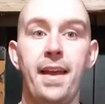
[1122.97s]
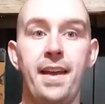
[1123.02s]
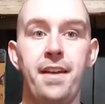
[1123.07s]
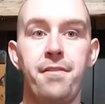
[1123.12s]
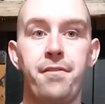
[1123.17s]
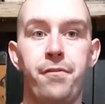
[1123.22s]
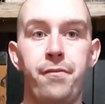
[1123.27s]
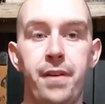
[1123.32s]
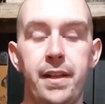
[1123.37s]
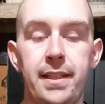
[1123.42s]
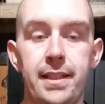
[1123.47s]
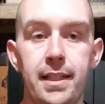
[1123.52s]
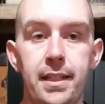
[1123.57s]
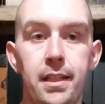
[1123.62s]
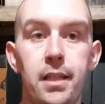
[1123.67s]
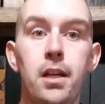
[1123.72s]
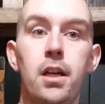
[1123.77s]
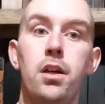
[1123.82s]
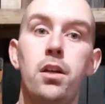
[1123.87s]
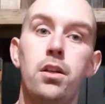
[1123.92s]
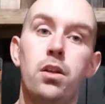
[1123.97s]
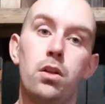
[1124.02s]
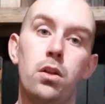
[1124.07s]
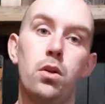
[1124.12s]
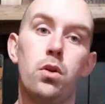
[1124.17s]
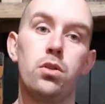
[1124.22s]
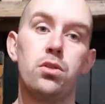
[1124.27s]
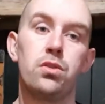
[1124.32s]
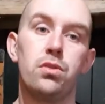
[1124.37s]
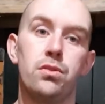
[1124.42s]
If fitted,
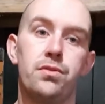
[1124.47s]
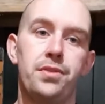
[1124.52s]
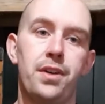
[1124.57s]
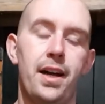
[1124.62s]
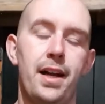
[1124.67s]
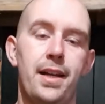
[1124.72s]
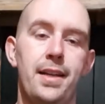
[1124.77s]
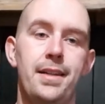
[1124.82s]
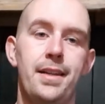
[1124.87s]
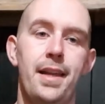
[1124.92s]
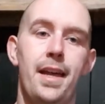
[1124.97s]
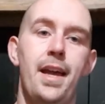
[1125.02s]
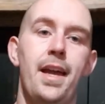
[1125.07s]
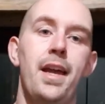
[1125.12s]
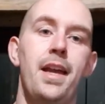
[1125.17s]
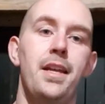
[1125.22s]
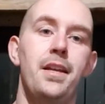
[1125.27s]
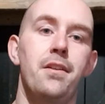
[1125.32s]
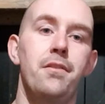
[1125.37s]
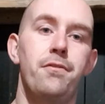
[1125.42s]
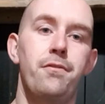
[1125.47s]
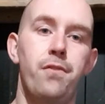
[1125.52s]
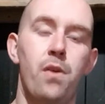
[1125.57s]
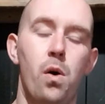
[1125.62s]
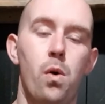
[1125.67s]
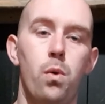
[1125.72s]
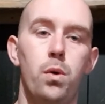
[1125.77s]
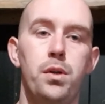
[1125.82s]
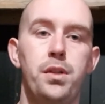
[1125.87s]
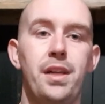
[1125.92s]
you'll also find a
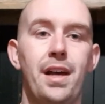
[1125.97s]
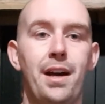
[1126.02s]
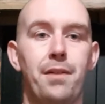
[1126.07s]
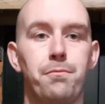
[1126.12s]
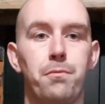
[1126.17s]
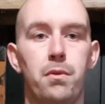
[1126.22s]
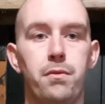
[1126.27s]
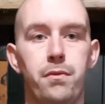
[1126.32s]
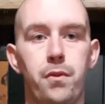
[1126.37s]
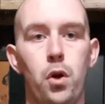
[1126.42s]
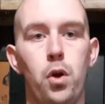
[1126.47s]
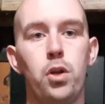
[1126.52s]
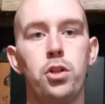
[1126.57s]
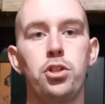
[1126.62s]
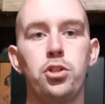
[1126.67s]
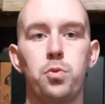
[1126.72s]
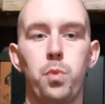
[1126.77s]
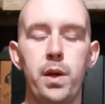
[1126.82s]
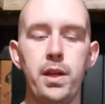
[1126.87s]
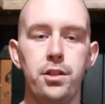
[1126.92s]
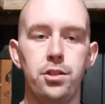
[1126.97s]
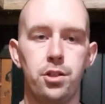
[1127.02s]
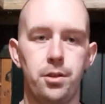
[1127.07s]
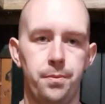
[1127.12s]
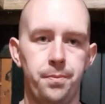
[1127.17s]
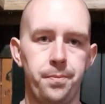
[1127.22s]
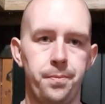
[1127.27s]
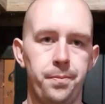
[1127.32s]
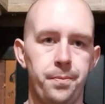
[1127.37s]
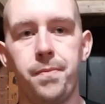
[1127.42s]
forward and reverse switch,
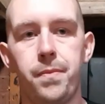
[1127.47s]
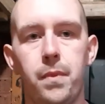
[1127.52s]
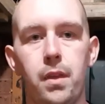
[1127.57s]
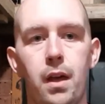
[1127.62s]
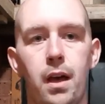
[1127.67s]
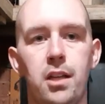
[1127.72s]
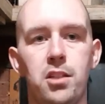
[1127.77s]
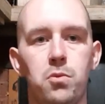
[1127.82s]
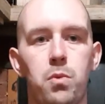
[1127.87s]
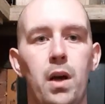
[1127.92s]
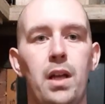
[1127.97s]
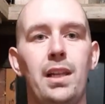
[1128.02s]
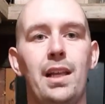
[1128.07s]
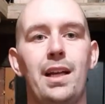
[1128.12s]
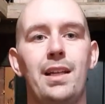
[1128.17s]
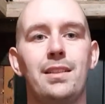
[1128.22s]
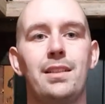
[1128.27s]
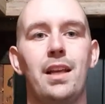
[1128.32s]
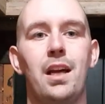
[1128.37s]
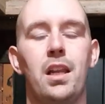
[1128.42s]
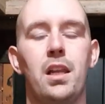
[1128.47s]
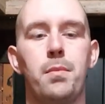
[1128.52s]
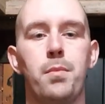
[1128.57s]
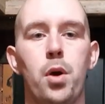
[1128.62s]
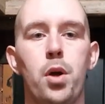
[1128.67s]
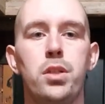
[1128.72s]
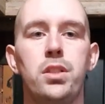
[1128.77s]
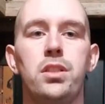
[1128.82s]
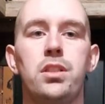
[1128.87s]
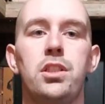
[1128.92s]
as well as an
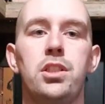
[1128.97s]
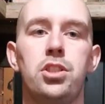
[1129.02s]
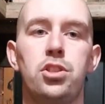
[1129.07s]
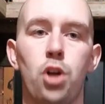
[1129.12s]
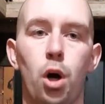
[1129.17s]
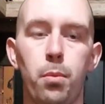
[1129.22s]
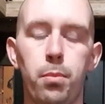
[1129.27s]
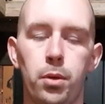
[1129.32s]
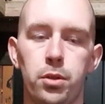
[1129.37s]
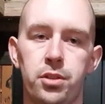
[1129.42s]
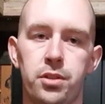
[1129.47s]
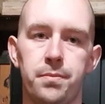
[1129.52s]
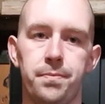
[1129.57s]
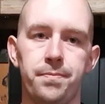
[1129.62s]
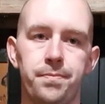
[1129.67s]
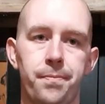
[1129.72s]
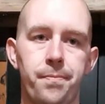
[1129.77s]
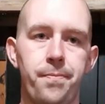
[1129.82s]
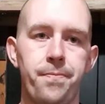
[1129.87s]
emergency stop button.